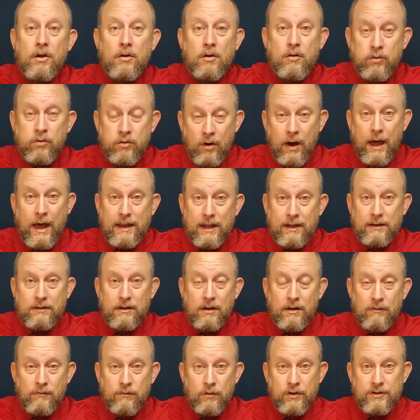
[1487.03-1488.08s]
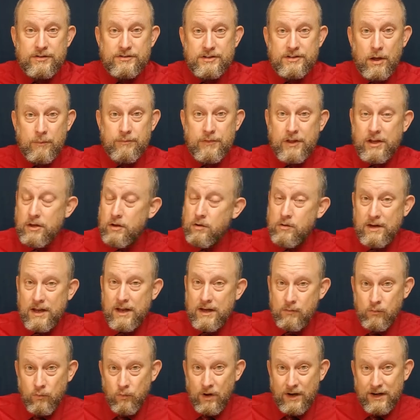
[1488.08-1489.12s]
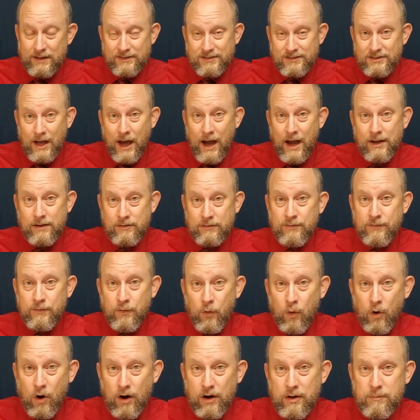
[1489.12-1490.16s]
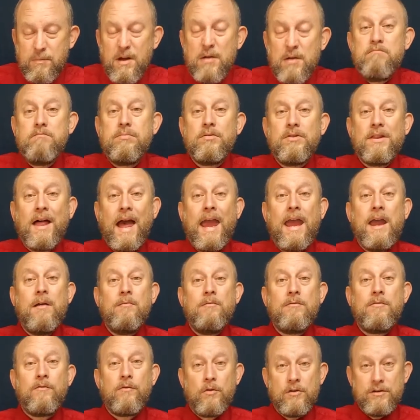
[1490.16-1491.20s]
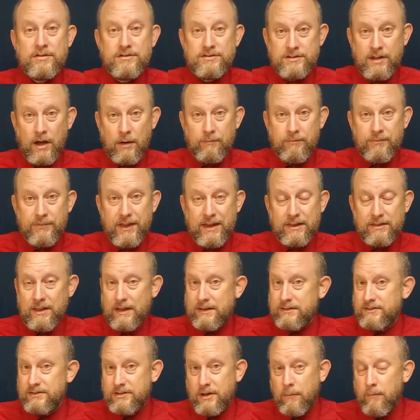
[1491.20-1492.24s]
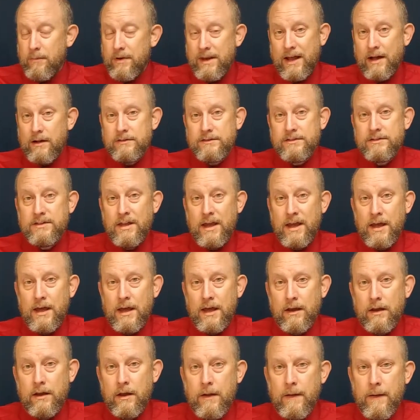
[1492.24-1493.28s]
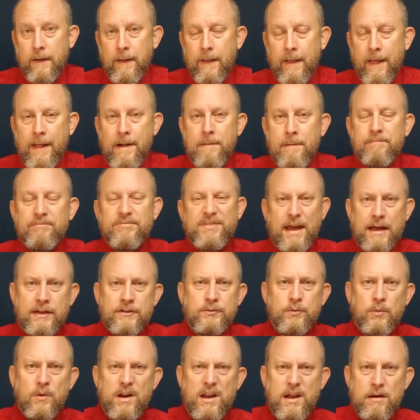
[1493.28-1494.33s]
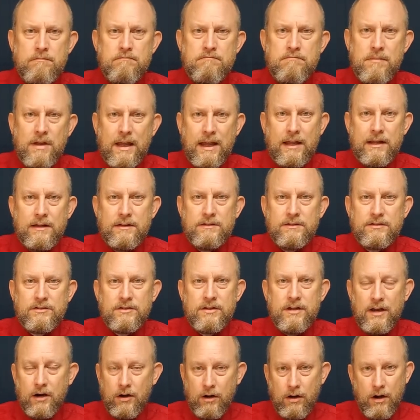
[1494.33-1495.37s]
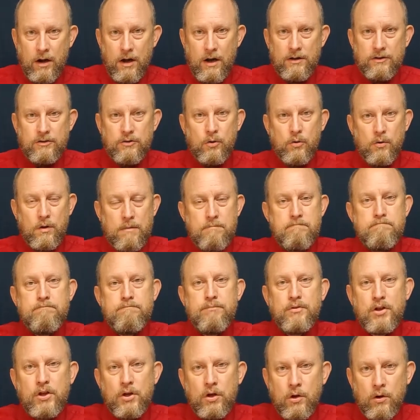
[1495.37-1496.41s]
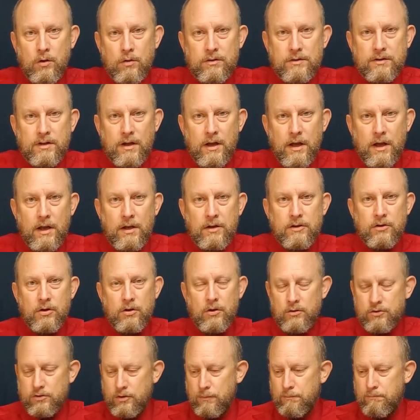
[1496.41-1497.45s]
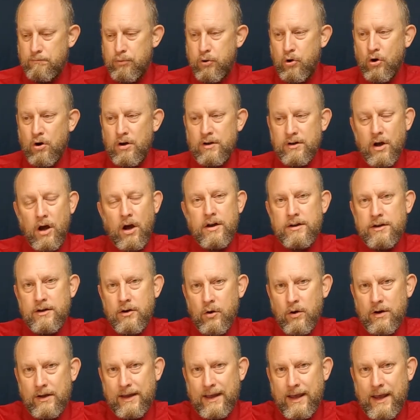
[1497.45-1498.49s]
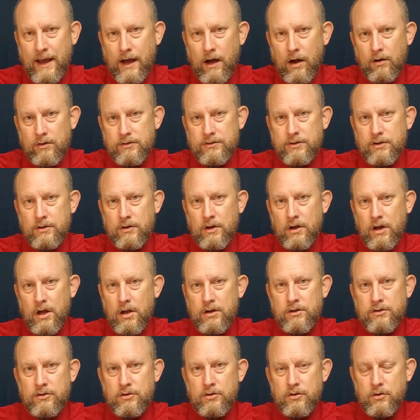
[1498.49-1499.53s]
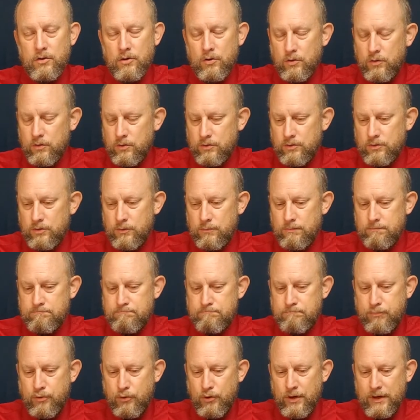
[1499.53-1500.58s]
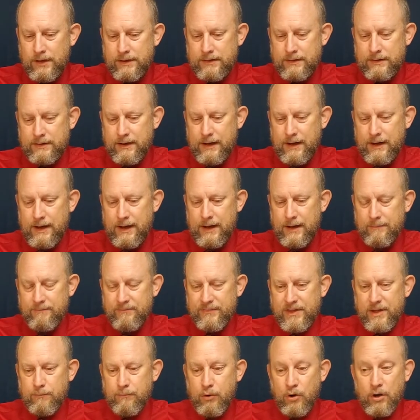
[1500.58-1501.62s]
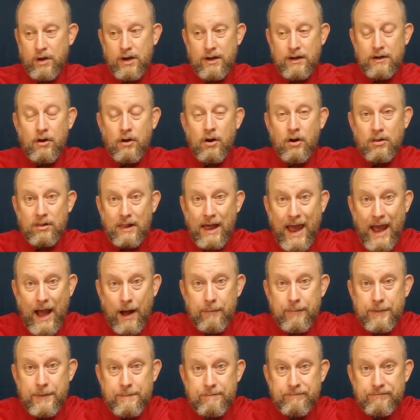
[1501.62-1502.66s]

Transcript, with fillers: credit for something you didn't want assigned for. You've been blamed for something that somebody else did. That's what it means here to impute, to, to put on your account, to, to, to, put, uh, to put it in your lap